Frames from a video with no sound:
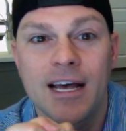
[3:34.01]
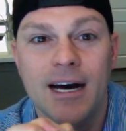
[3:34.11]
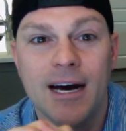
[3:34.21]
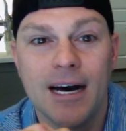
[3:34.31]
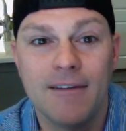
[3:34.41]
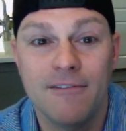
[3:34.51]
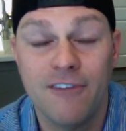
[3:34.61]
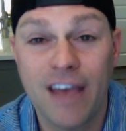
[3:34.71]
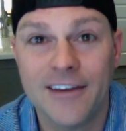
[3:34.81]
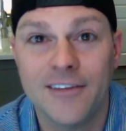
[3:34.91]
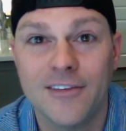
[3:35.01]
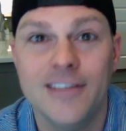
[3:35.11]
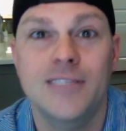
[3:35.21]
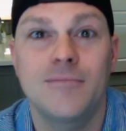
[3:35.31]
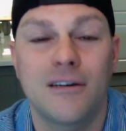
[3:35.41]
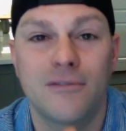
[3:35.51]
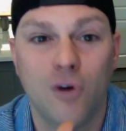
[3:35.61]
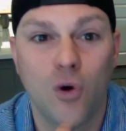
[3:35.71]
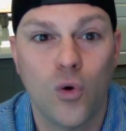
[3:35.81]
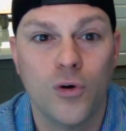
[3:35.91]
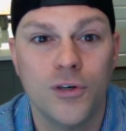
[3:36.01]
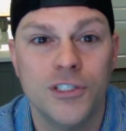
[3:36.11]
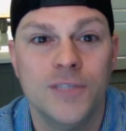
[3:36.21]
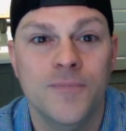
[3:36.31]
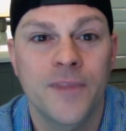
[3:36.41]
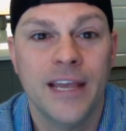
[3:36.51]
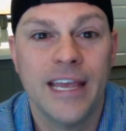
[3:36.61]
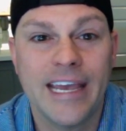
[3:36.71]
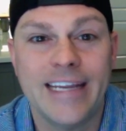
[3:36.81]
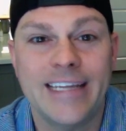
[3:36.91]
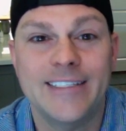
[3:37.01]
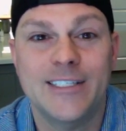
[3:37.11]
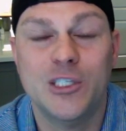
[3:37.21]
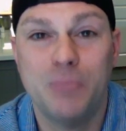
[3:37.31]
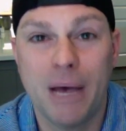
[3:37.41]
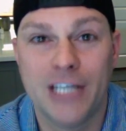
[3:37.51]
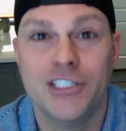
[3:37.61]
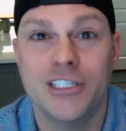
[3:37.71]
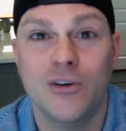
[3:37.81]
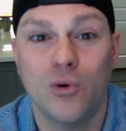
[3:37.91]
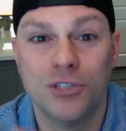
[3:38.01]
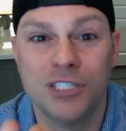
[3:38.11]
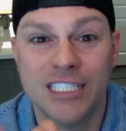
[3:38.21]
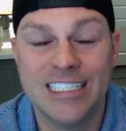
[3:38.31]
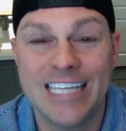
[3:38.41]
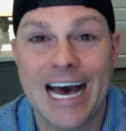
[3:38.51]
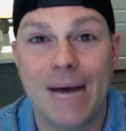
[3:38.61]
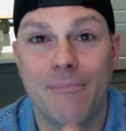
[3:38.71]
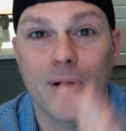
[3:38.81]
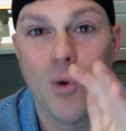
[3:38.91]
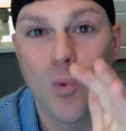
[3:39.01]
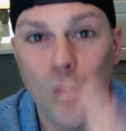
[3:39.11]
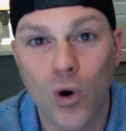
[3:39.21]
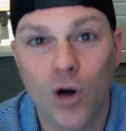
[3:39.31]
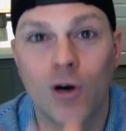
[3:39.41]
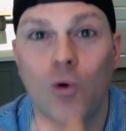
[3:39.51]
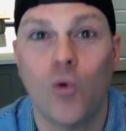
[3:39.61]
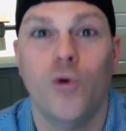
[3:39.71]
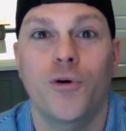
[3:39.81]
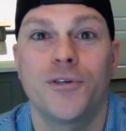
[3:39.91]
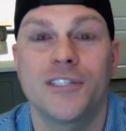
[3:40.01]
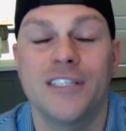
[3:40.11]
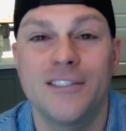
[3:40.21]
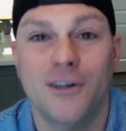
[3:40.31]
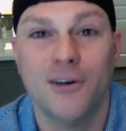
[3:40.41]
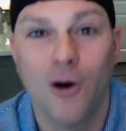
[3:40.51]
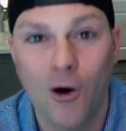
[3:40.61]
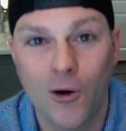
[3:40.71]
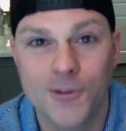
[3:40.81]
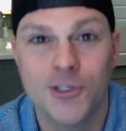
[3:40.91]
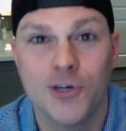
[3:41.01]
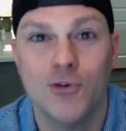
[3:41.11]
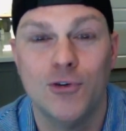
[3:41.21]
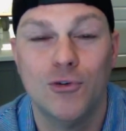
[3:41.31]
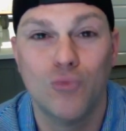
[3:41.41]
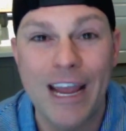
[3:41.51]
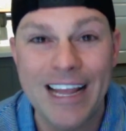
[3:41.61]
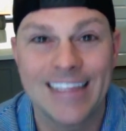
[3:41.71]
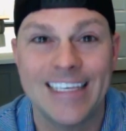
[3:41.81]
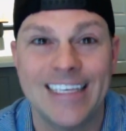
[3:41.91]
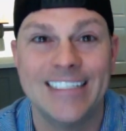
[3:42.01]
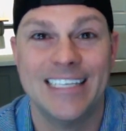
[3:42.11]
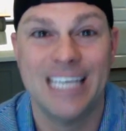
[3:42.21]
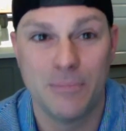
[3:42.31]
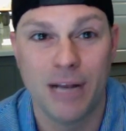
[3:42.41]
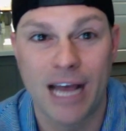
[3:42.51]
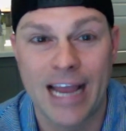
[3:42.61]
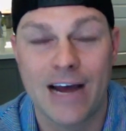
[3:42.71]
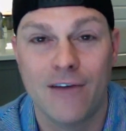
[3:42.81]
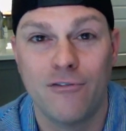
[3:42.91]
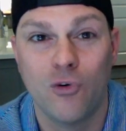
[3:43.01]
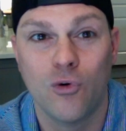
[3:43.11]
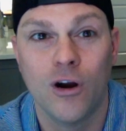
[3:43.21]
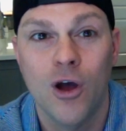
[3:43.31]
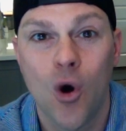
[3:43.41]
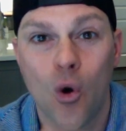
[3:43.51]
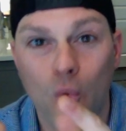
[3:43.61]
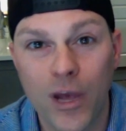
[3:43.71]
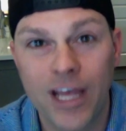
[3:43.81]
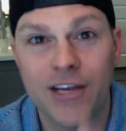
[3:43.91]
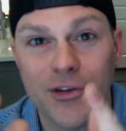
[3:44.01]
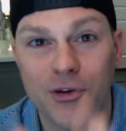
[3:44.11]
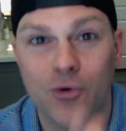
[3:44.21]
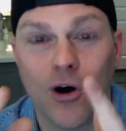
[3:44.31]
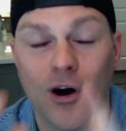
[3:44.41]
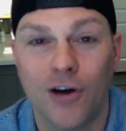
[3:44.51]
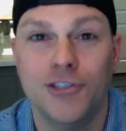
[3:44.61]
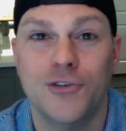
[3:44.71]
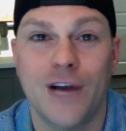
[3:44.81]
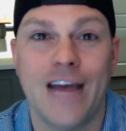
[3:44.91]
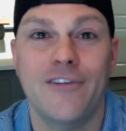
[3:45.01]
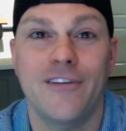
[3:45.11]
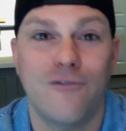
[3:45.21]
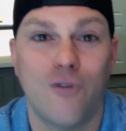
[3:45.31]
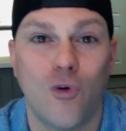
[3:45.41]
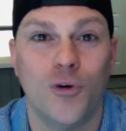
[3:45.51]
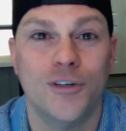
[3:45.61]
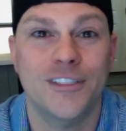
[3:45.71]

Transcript: uh, vandalism, of course, and inspection or stop work orders. These are also great things to keep an eye out for when you are driving for